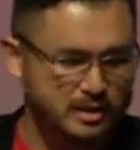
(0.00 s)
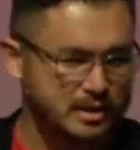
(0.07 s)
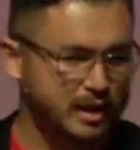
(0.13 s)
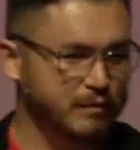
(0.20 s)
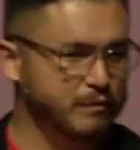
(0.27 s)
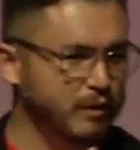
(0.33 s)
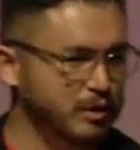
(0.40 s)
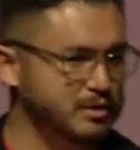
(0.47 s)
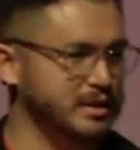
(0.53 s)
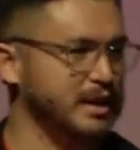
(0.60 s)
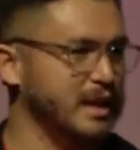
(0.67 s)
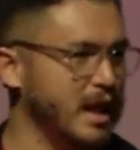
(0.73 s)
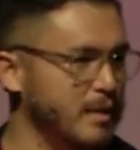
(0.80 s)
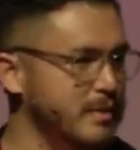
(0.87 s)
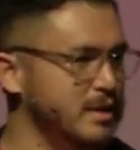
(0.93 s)
that's like falsely
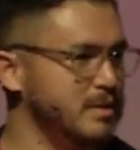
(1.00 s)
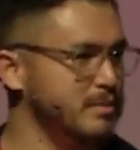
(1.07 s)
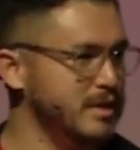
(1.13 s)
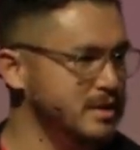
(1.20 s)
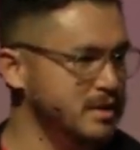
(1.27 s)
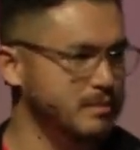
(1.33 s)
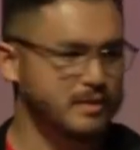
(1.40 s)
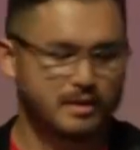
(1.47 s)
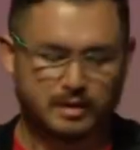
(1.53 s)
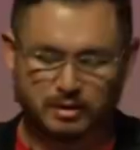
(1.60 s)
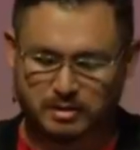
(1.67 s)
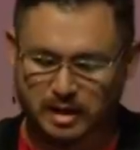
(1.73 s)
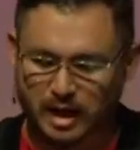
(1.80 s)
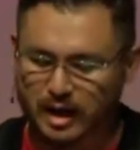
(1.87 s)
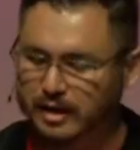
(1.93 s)
claiming to be something they're
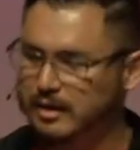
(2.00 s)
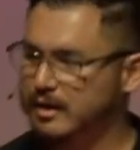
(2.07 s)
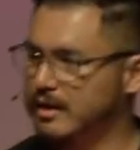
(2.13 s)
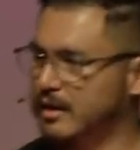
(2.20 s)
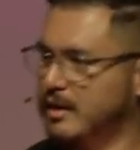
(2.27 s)
not.